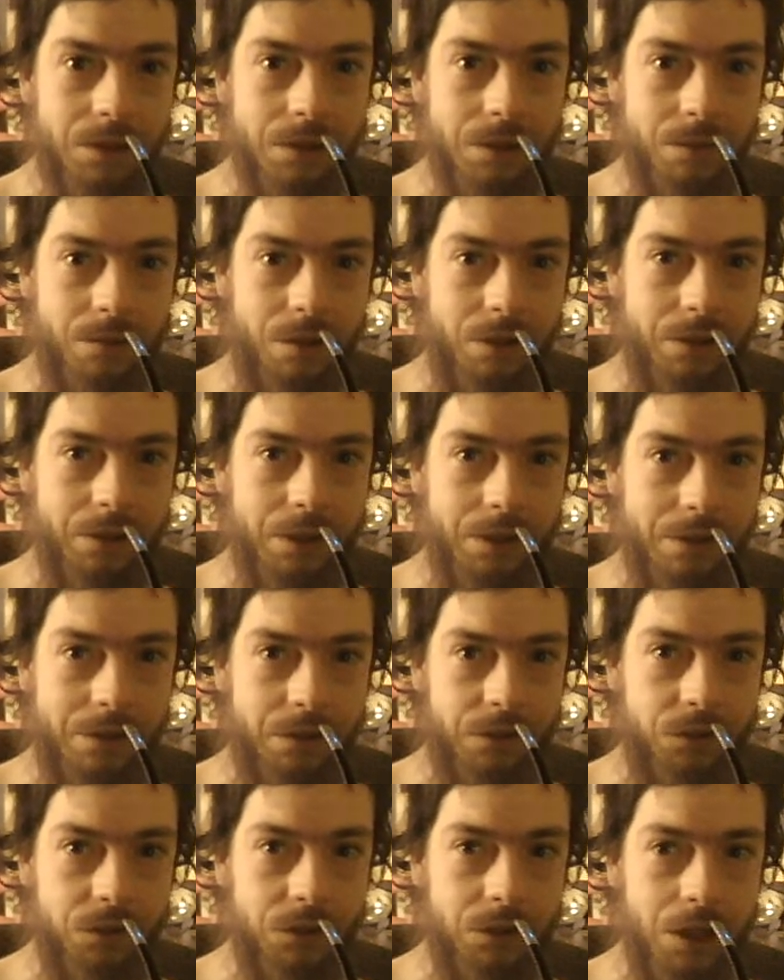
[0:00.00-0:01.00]
You want to test
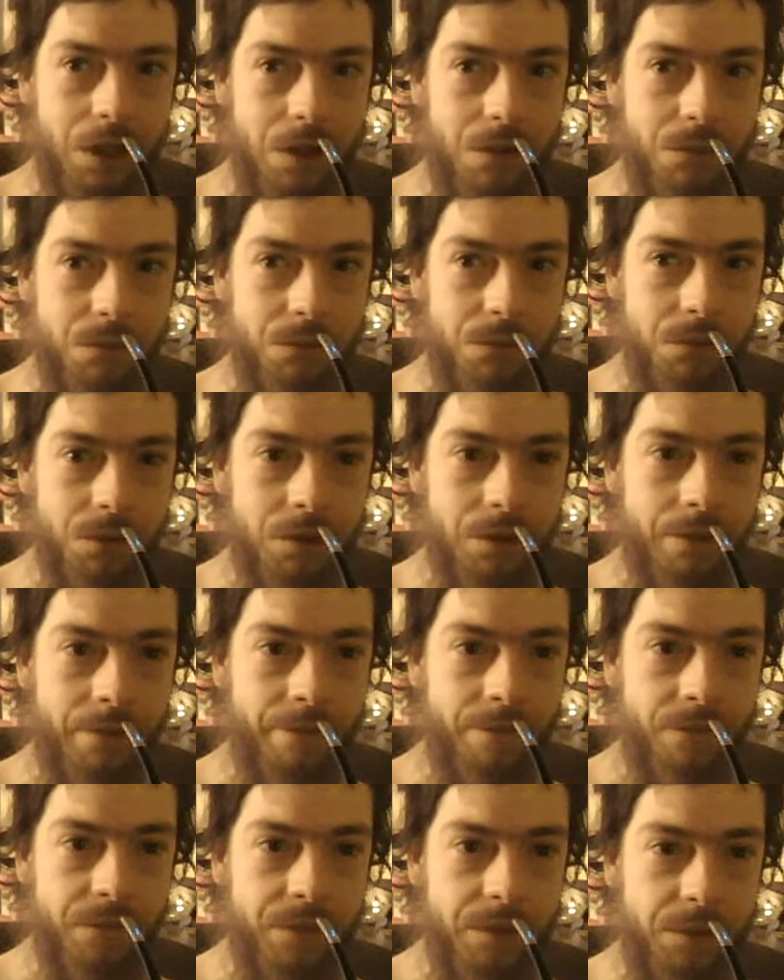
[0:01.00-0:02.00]
it yourself,
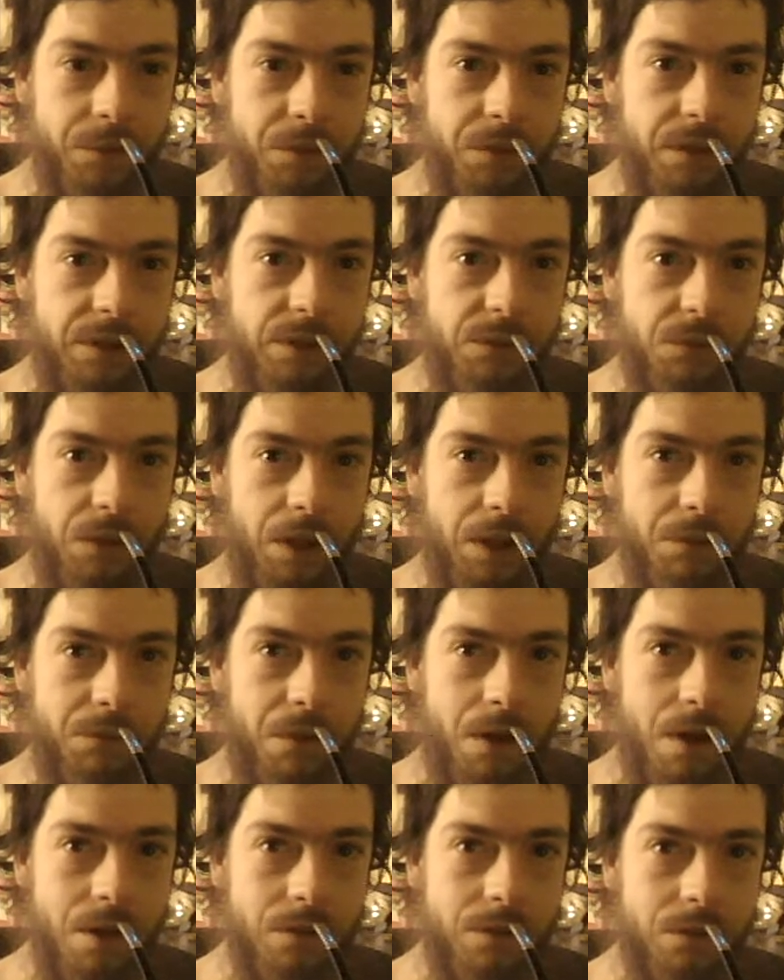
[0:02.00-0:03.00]
if you use
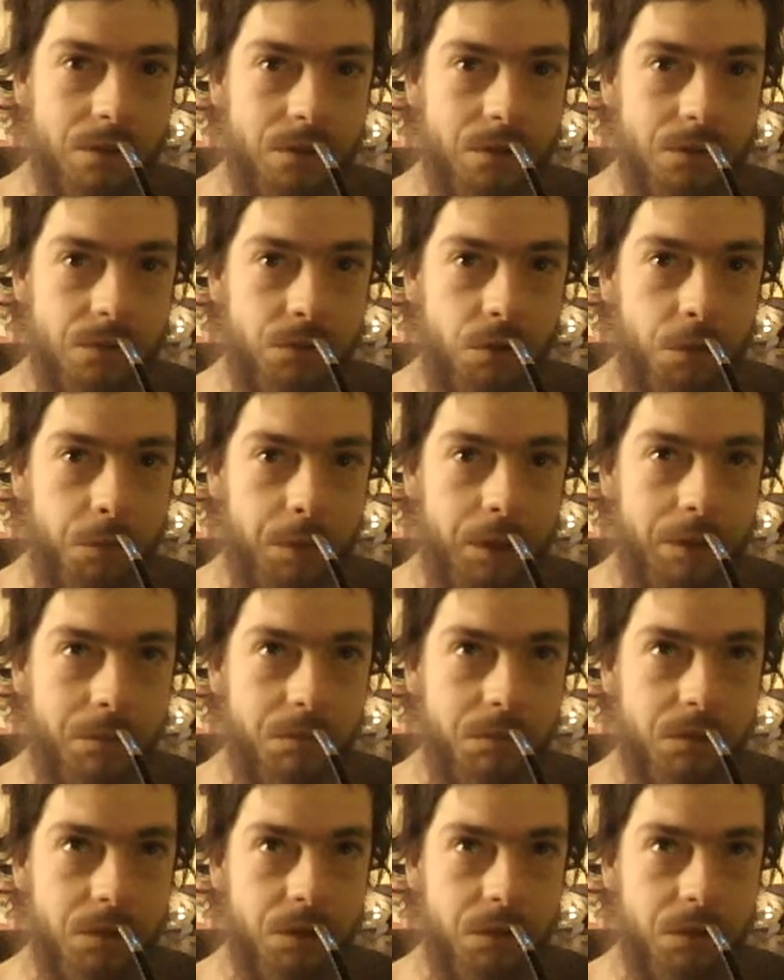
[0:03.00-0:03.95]
Firefox, Chromium,